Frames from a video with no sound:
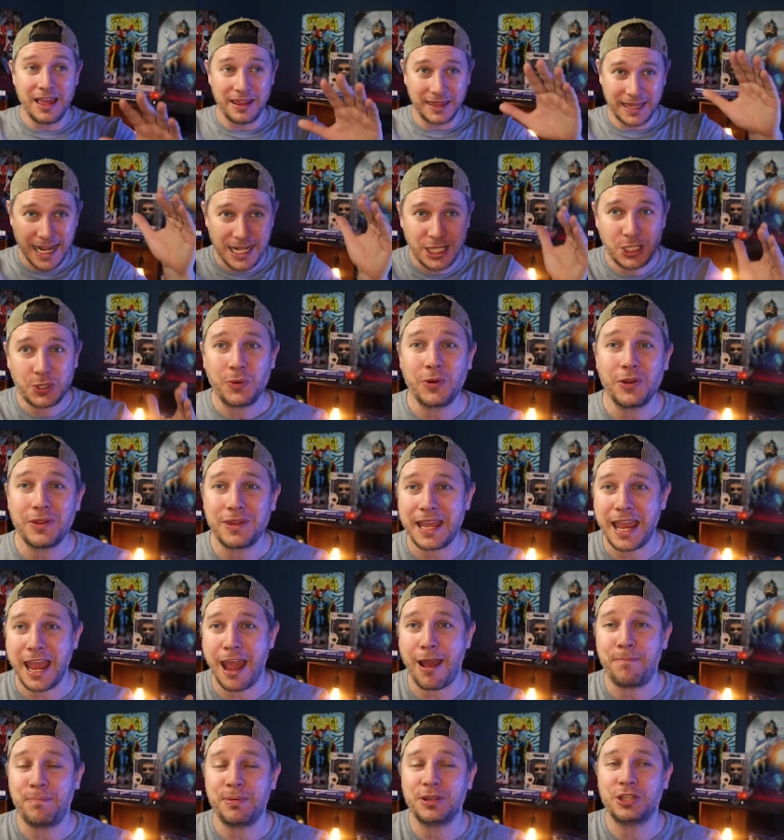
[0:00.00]
That's where
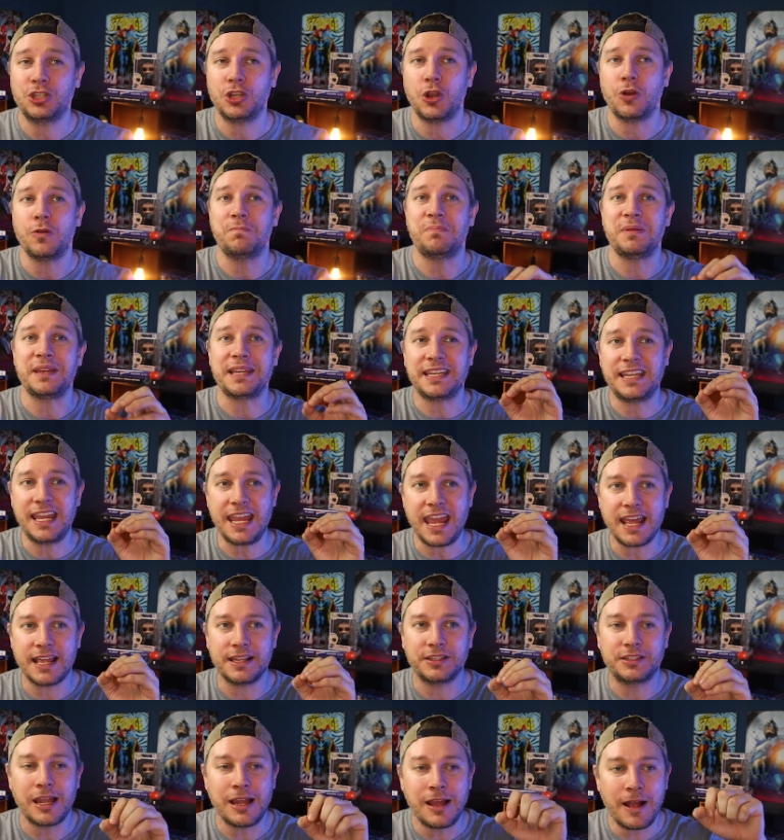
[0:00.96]
the episode
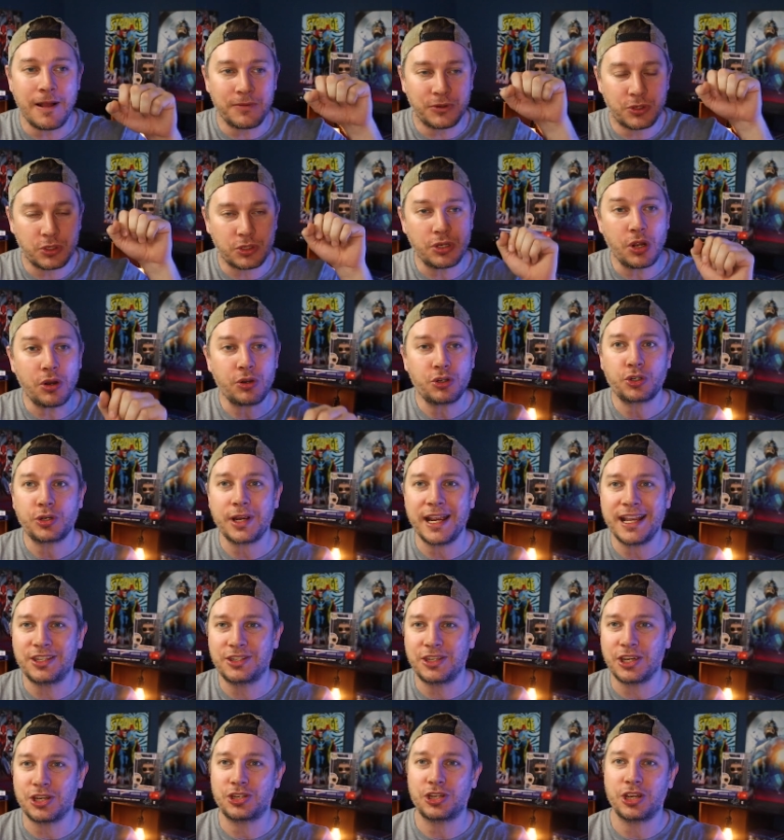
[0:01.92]
begins. There's no
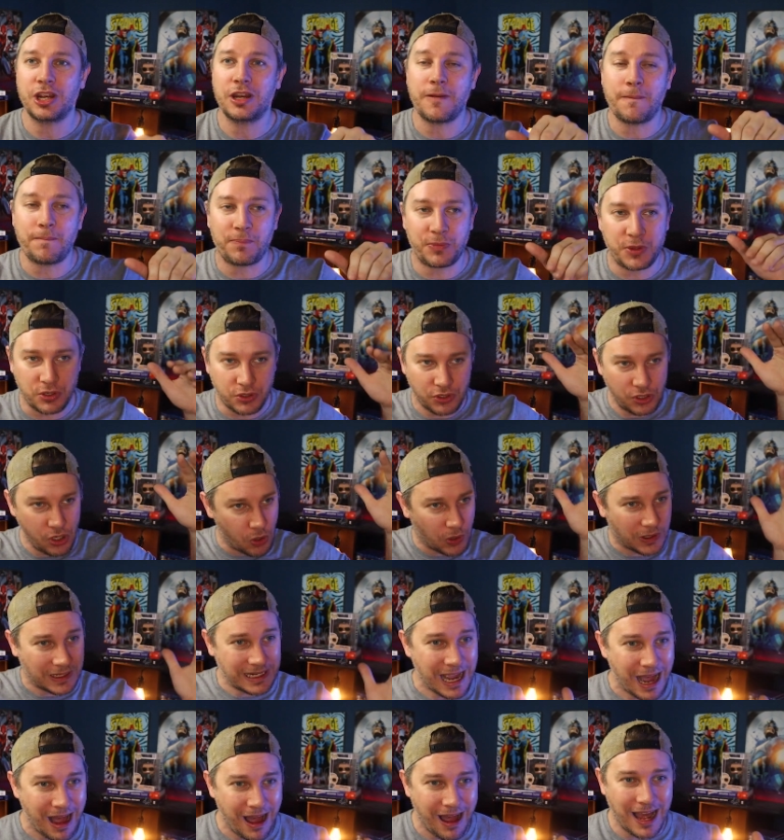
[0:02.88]
transition, there's no
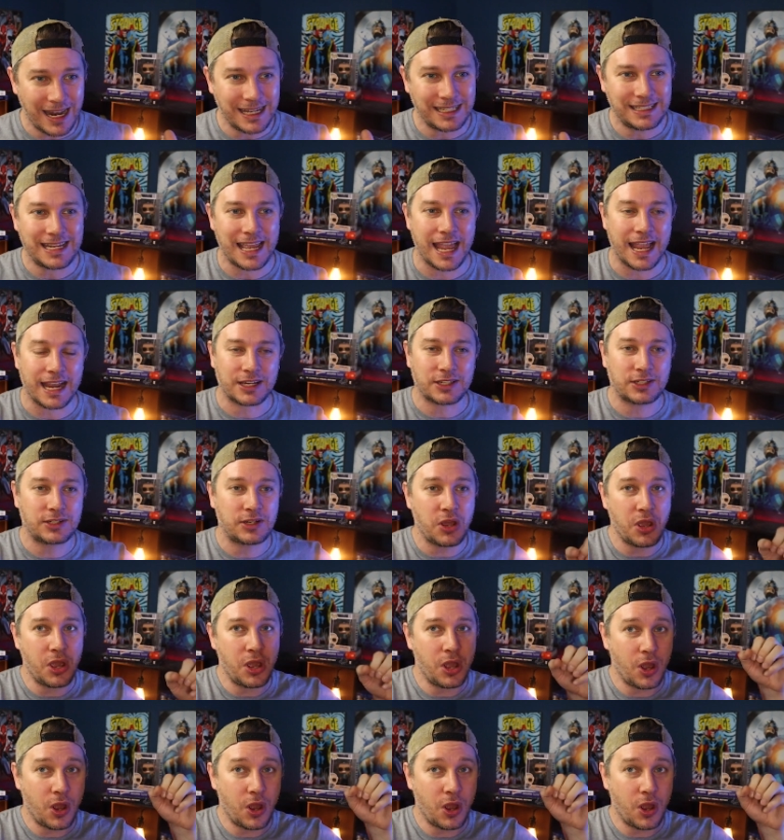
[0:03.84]
context.